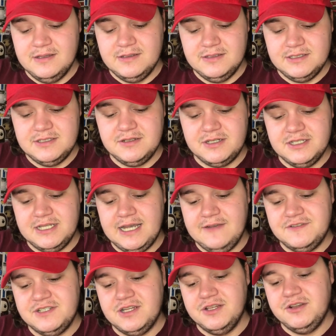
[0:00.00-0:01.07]
it's nice to have
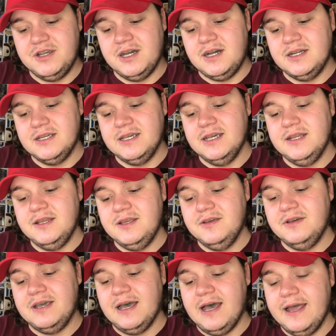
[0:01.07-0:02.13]
something you can't get in the
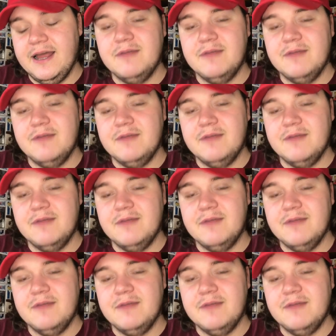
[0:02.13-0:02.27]
UK.